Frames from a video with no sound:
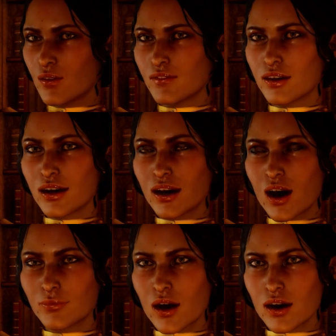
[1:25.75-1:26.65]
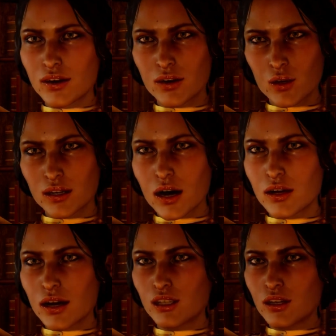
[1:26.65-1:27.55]
We've done our part to
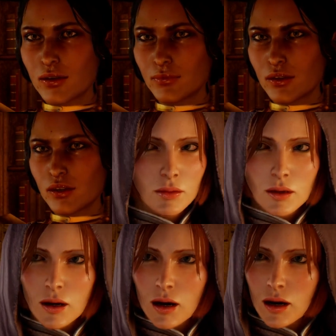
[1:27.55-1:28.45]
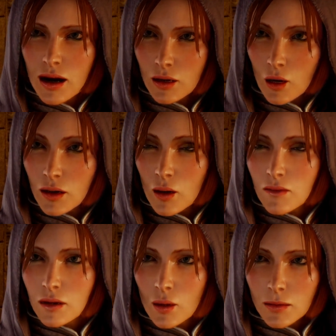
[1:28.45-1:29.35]
encourage them. A herald
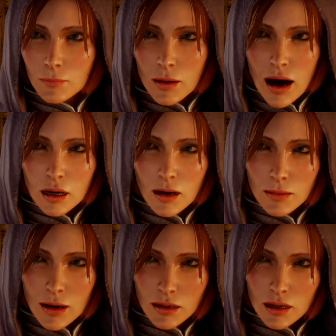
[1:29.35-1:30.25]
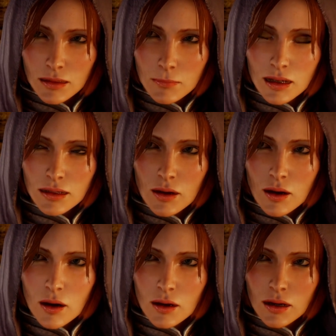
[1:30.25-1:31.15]
with a few companions may be
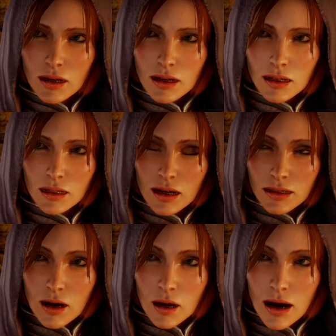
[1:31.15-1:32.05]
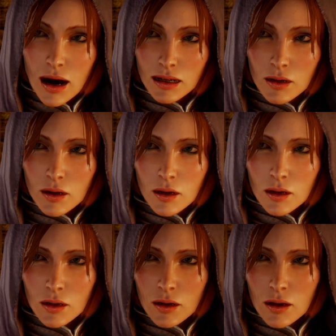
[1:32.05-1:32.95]
dismissed, easily set aside.
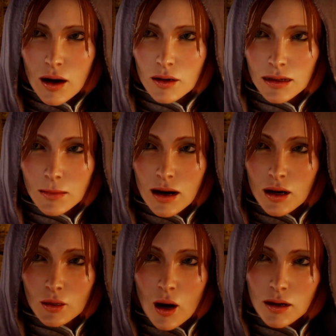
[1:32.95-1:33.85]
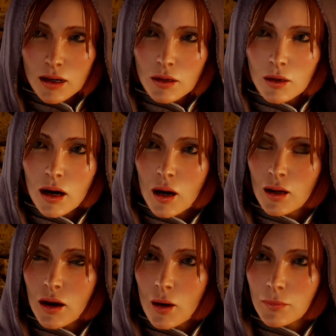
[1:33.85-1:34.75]
That same herald returning
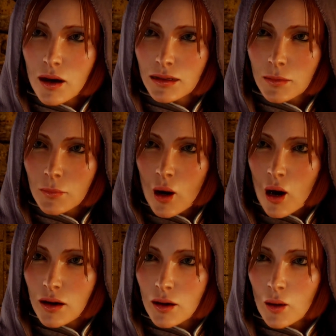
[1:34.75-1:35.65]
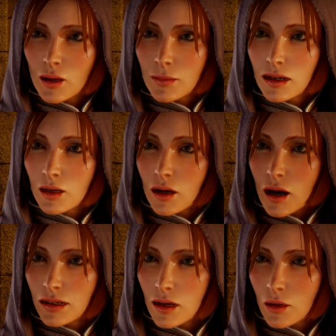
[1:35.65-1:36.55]
with noble support will be
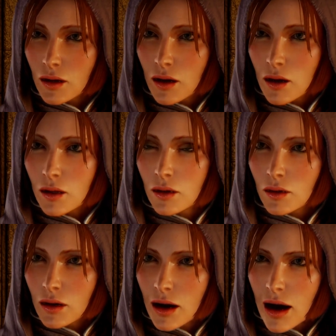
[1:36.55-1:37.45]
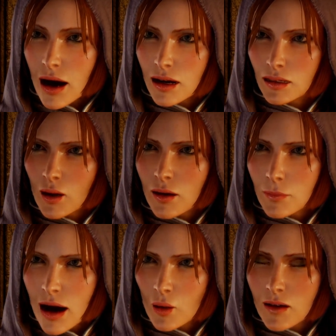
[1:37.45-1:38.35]
reconsidered, as will the
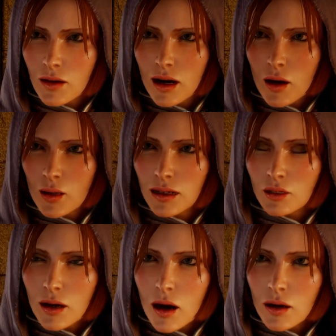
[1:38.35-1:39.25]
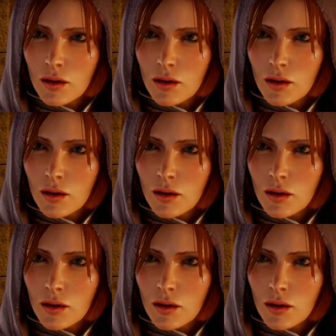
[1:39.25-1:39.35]
power of the Inquisition.